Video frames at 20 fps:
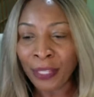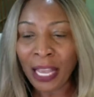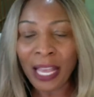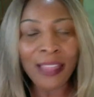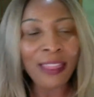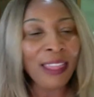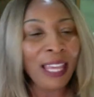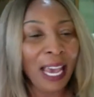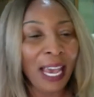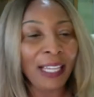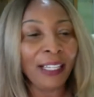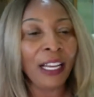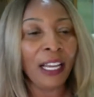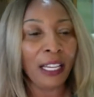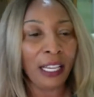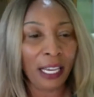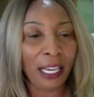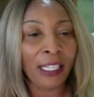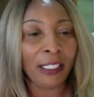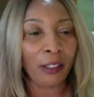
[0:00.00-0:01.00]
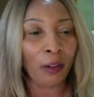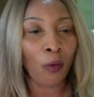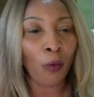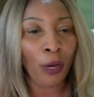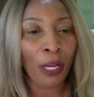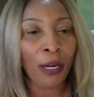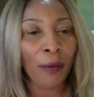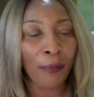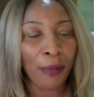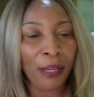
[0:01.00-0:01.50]
and then it
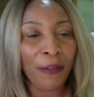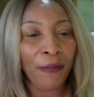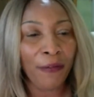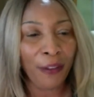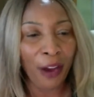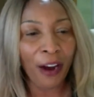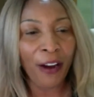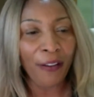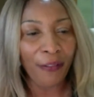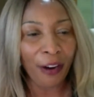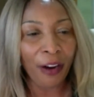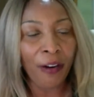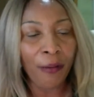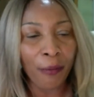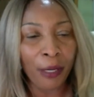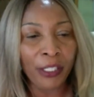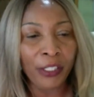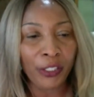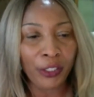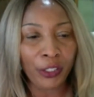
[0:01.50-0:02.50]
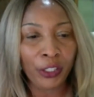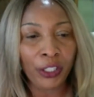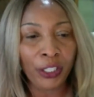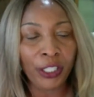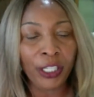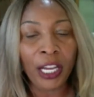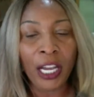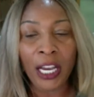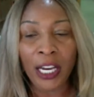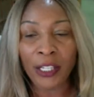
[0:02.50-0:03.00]
will be very very much
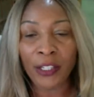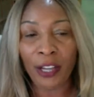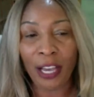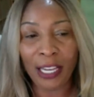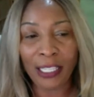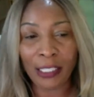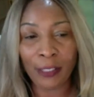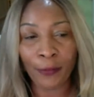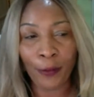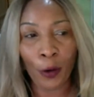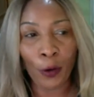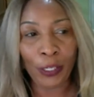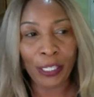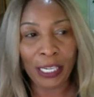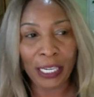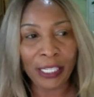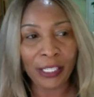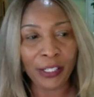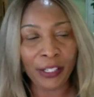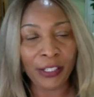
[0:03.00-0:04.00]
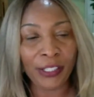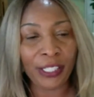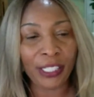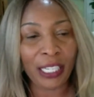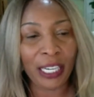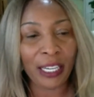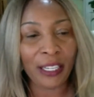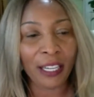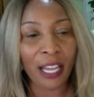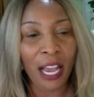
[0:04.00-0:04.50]
good to exfoliate your
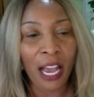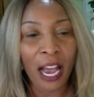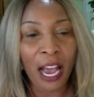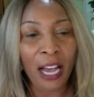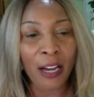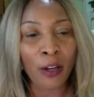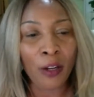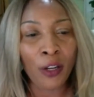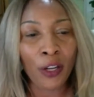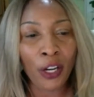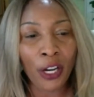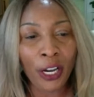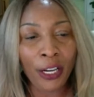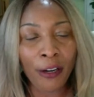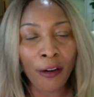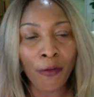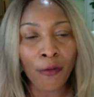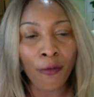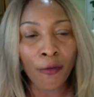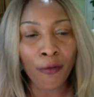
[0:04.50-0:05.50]
skin a good